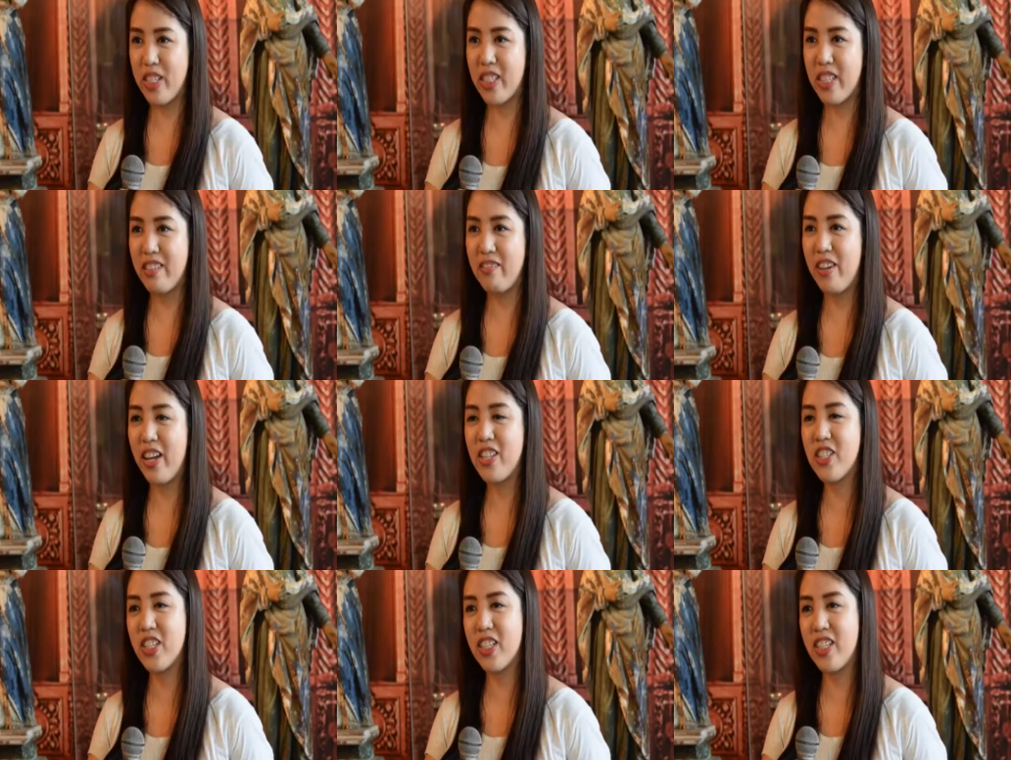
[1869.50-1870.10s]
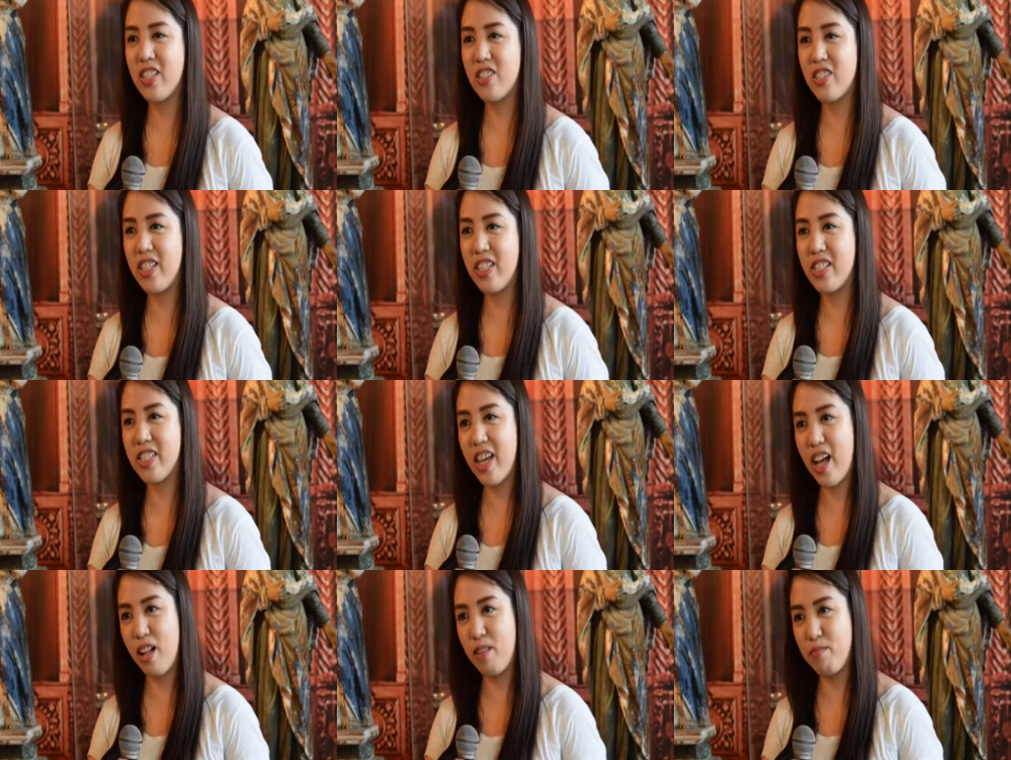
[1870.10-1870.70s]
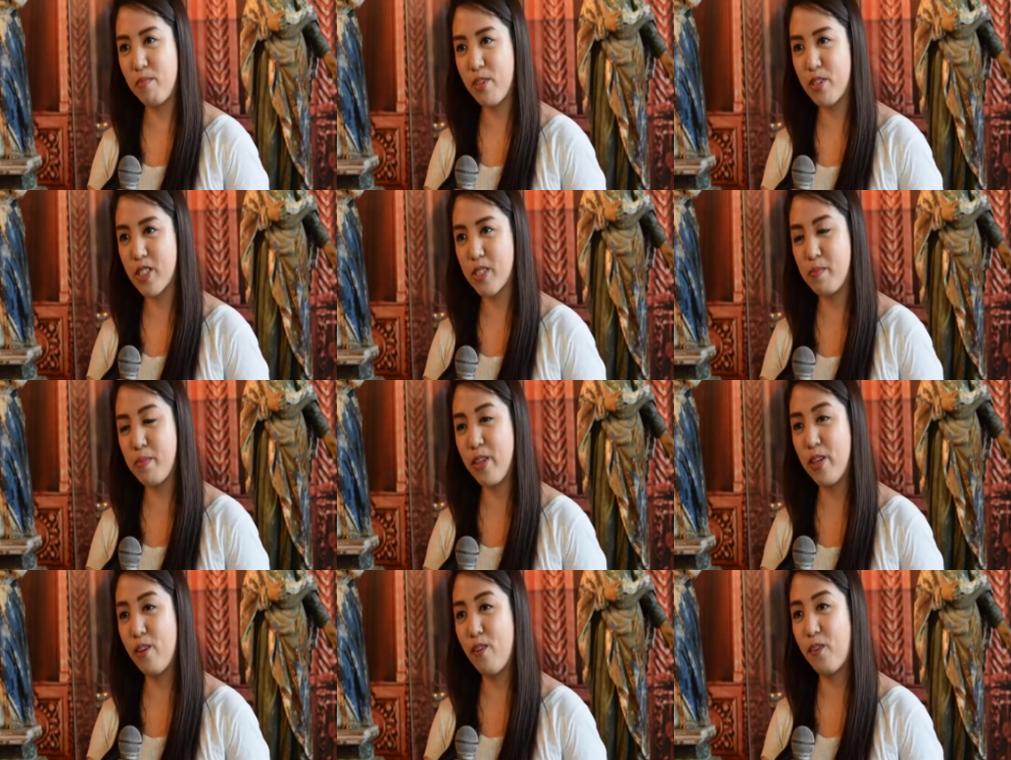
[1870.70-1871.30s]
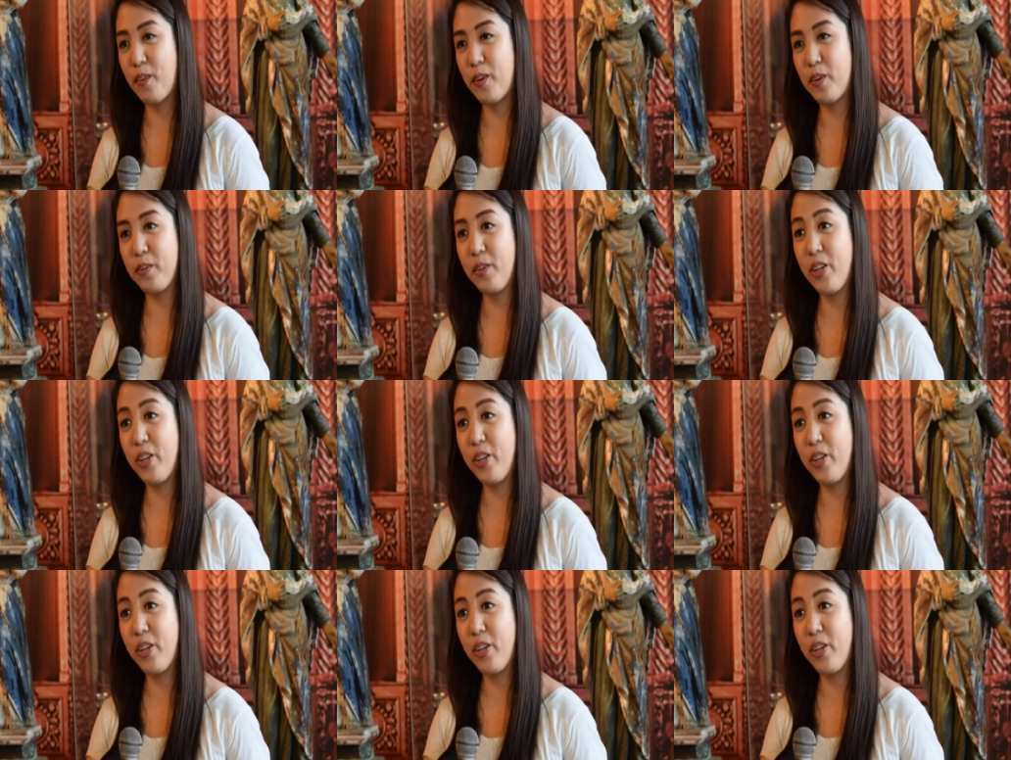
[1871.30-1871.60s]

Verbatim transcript: Evangelist Shantelle Mosby or we